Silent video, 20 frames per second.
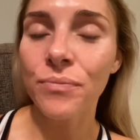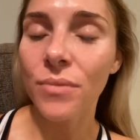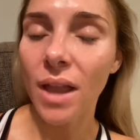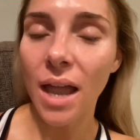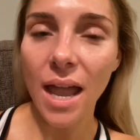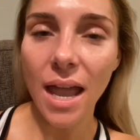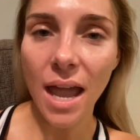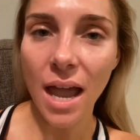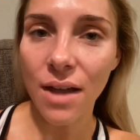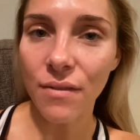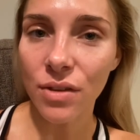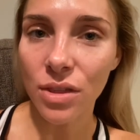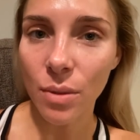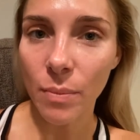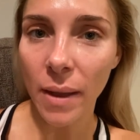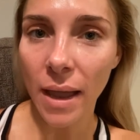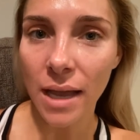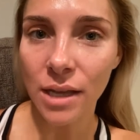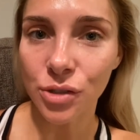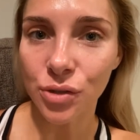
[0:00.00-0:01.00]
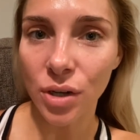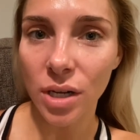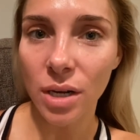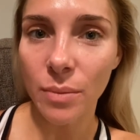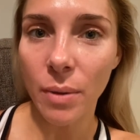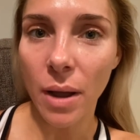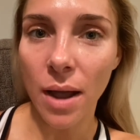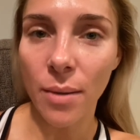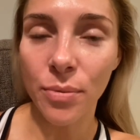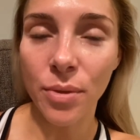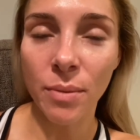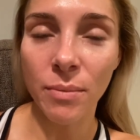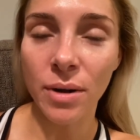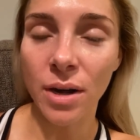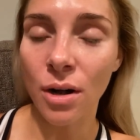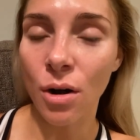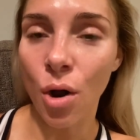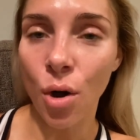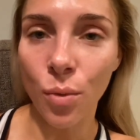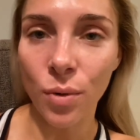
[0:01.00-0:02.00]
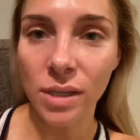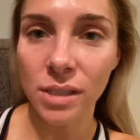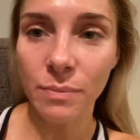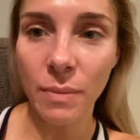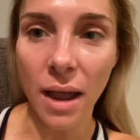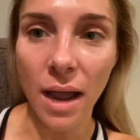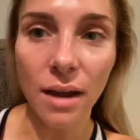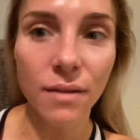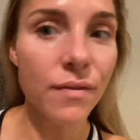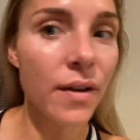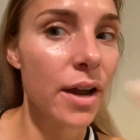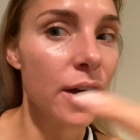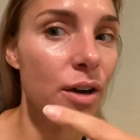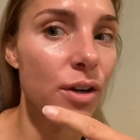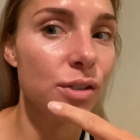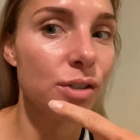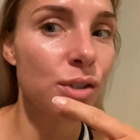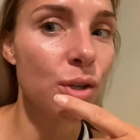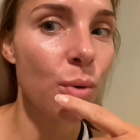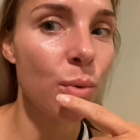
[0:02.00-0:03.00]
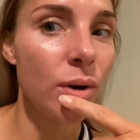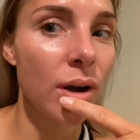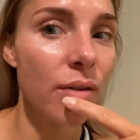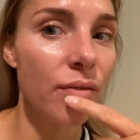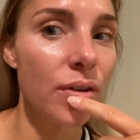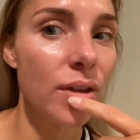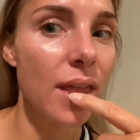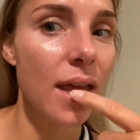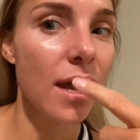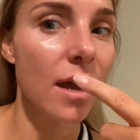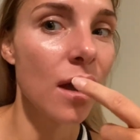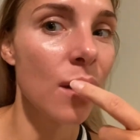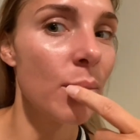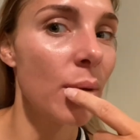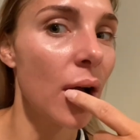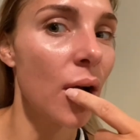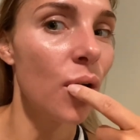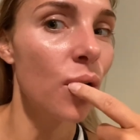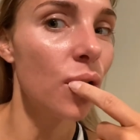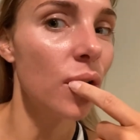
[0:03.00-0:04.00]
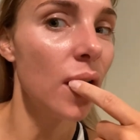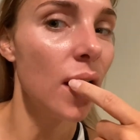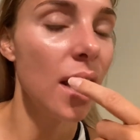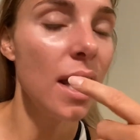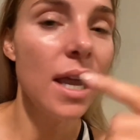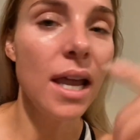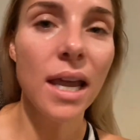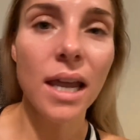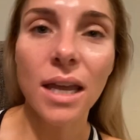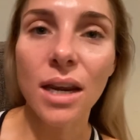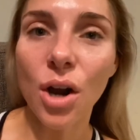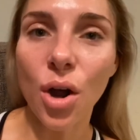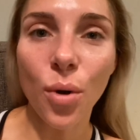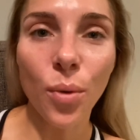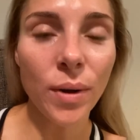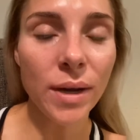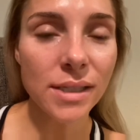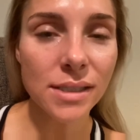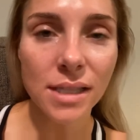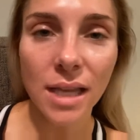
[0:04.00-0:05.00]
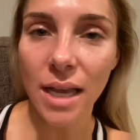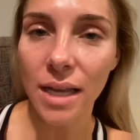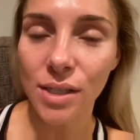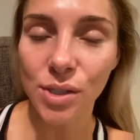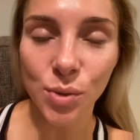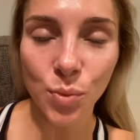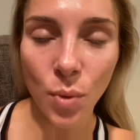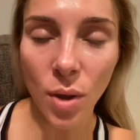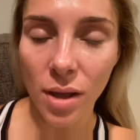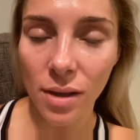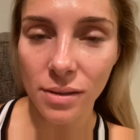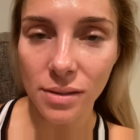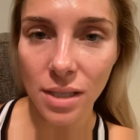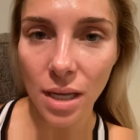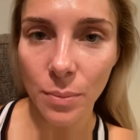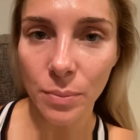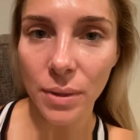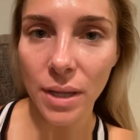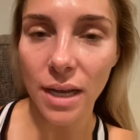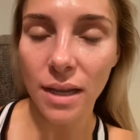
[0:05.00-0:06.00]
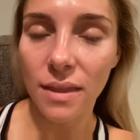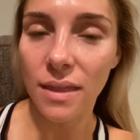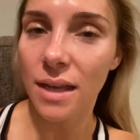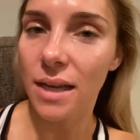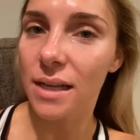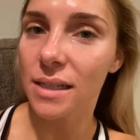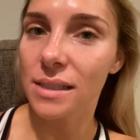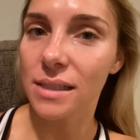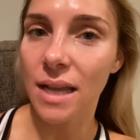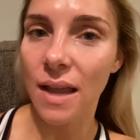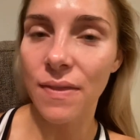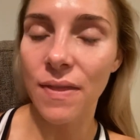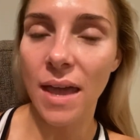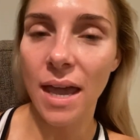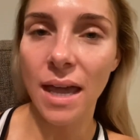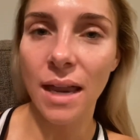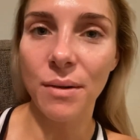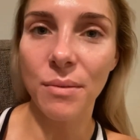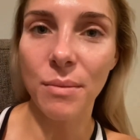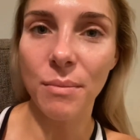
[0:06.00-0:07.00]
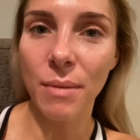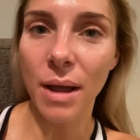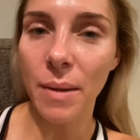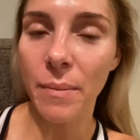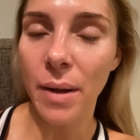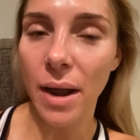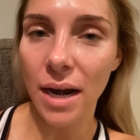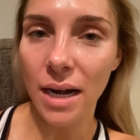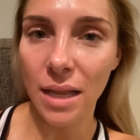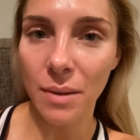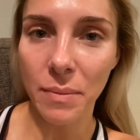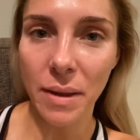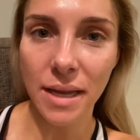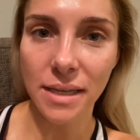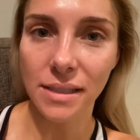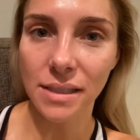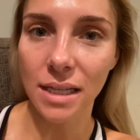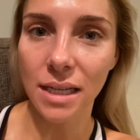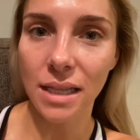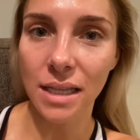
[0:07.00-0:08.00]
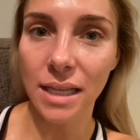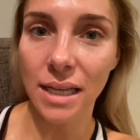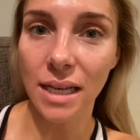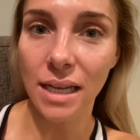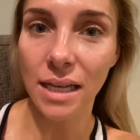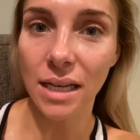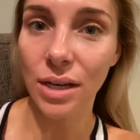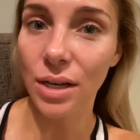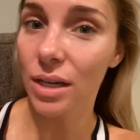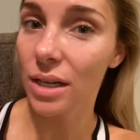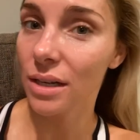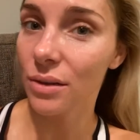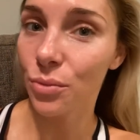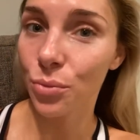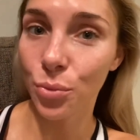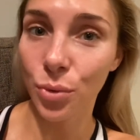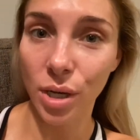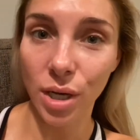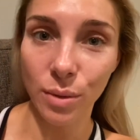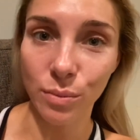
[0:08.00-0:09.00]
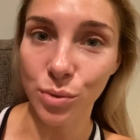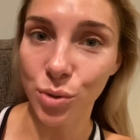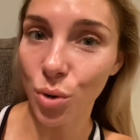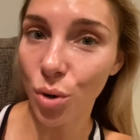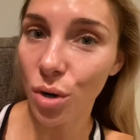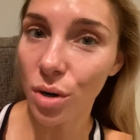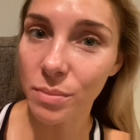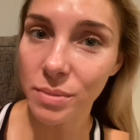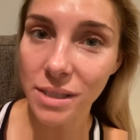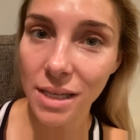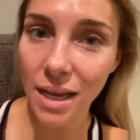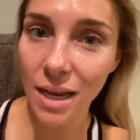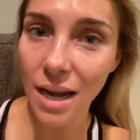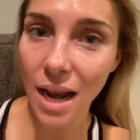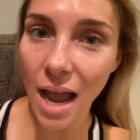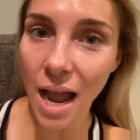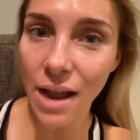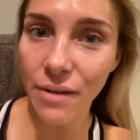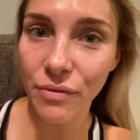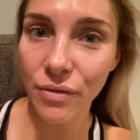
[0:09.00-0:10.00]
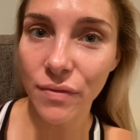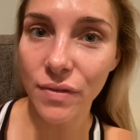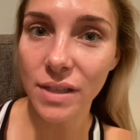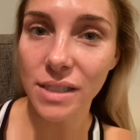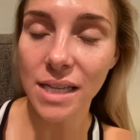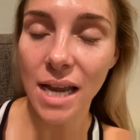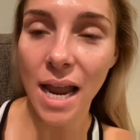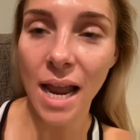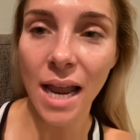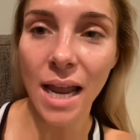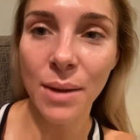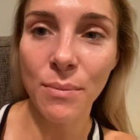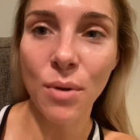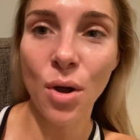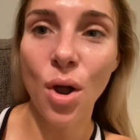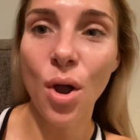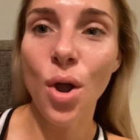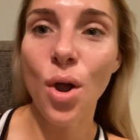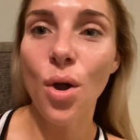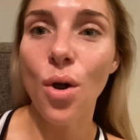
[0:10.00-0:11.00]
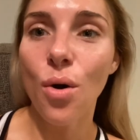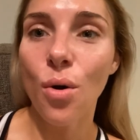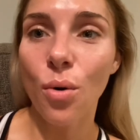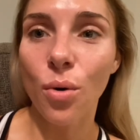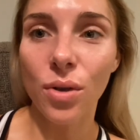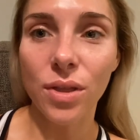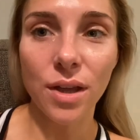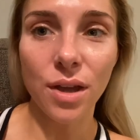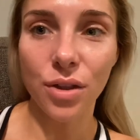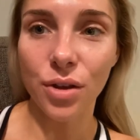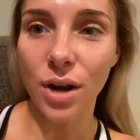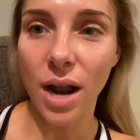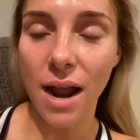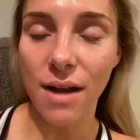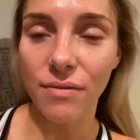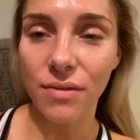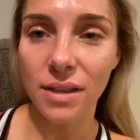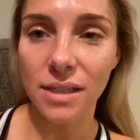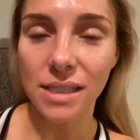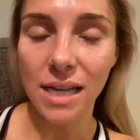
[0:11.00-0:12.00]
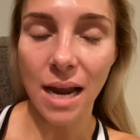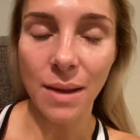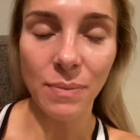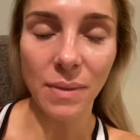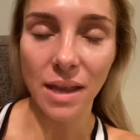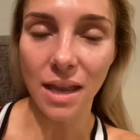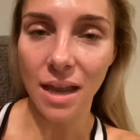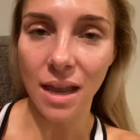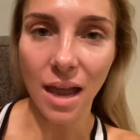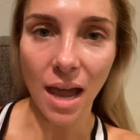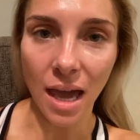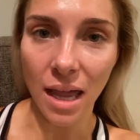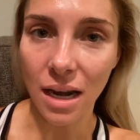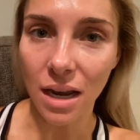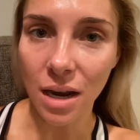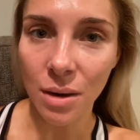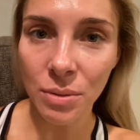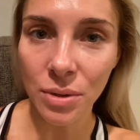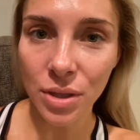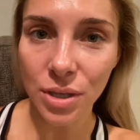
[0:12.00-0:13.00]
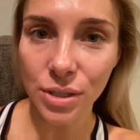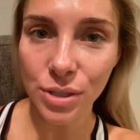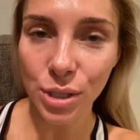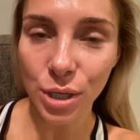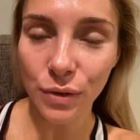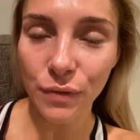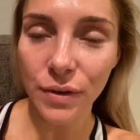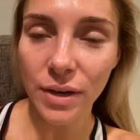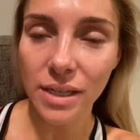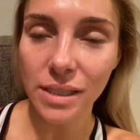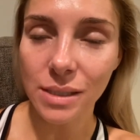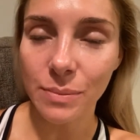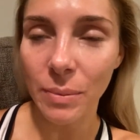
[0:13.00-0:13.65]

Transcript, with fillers: I have in the past tried to pop them and it always backfires. So whenever they come out, it always like swells up like this and then my body basically reabsorbs it half of the time or the other half of the time they can kind of come to the surface.